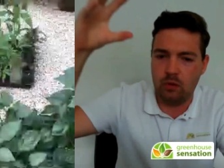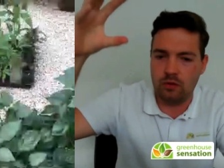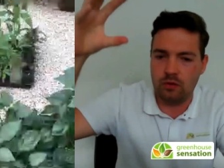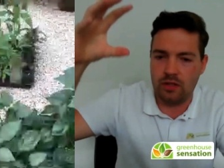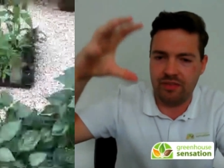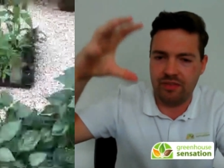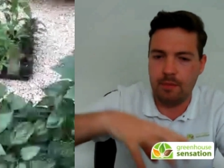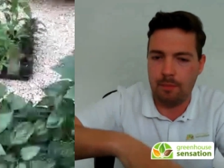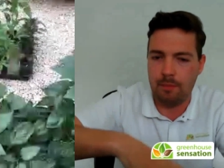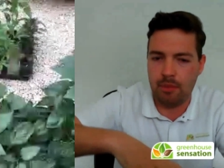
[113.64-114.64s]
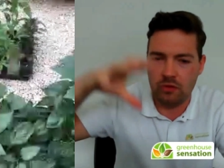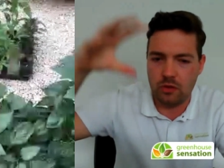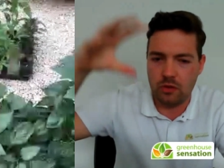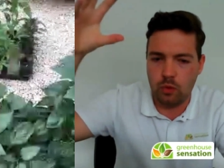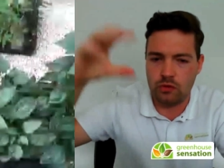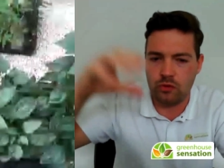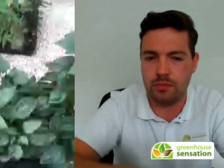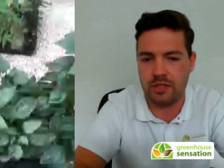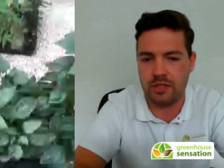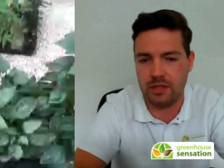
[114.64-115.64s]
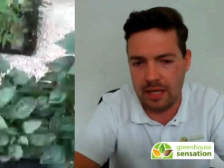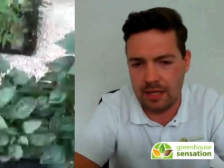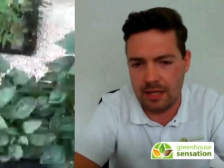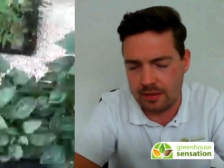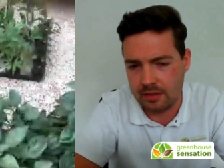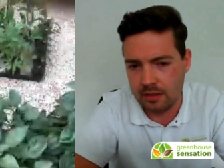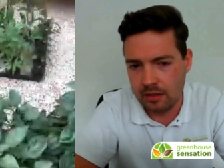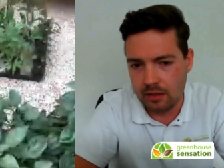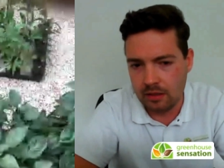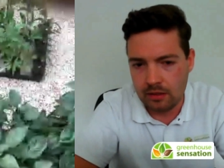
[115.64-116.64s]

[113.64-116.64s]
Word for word: it pulled the feeder mat pulls the water up to the plants?